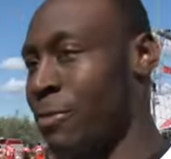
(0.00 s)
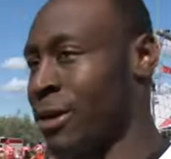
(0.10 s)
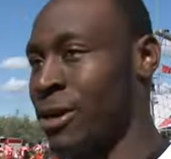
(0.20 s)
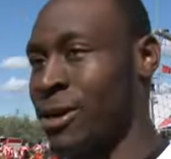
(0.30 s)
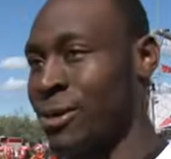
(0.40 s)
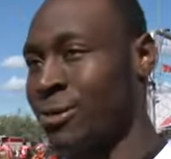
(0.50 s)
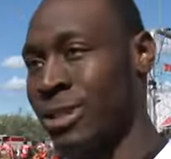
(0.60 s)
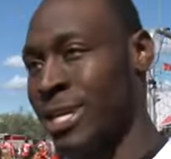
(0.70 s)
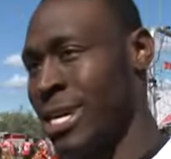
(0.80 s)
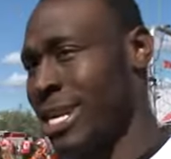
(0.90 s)
up bigger
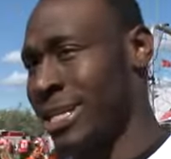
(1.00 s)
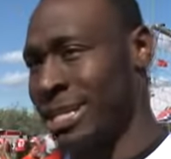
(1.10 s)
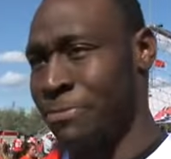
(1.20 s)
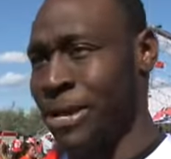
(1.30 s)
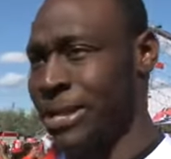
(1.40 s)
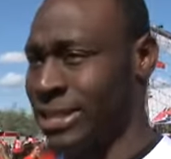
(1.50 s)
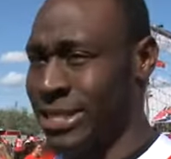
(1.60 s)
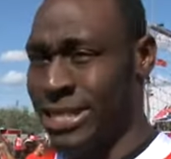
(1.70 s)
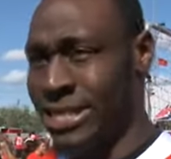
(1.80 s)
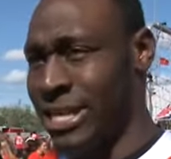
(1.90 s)
holes, just being
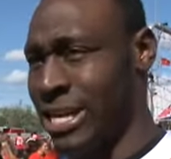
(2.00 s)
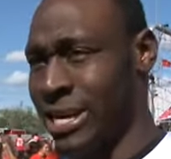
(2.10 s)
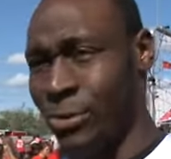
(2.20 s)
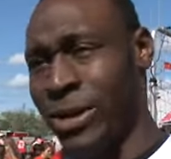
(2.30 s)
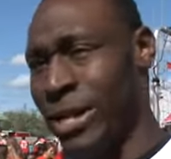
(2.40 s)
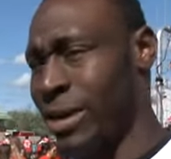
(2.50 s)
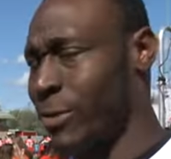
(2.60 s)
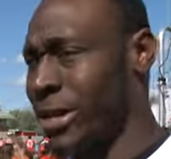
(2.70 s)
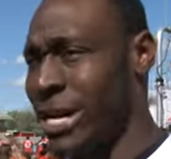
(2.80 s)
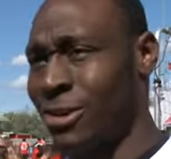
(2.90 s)
consistent week in,
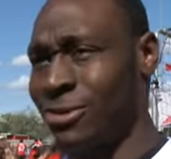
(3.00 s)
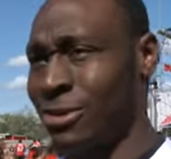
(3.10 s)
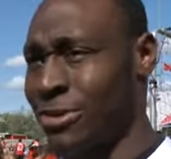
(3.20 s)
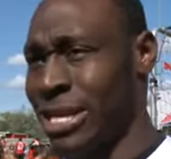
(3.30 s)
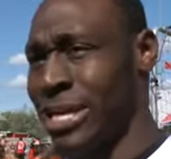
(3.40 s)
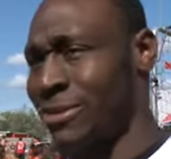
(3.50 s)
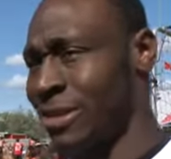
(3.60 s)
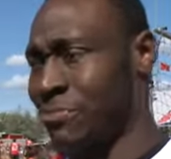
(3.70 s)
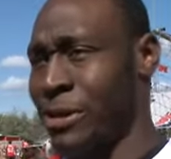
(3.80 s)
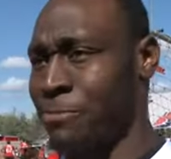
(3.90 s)
week out, you know what I'm saying, getting
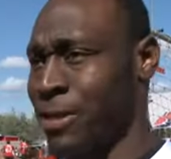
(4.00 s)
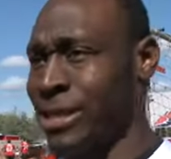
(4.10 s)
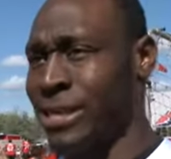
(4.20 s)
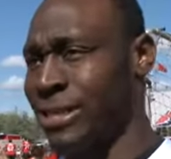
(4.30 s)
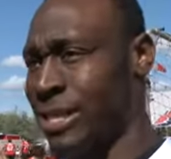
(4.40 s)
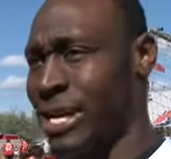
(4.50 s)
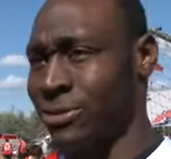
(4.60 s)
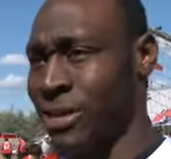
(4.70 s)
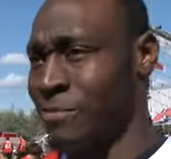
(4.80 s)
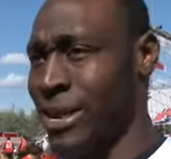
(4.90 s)
those big plays as
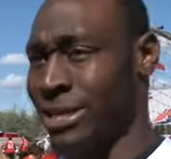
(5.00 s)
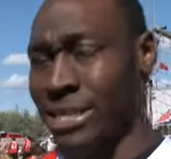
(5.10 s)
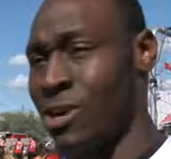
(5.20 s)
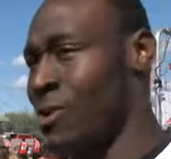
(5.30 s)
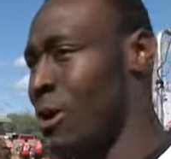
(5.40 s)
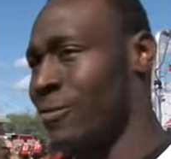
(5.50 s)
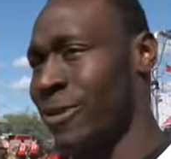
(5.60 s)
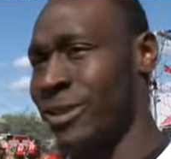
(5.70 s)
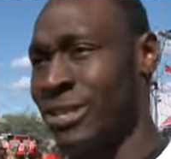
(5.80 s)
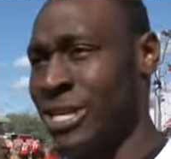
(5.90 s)
running backs and the whole
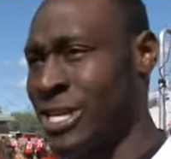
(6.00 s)
offense.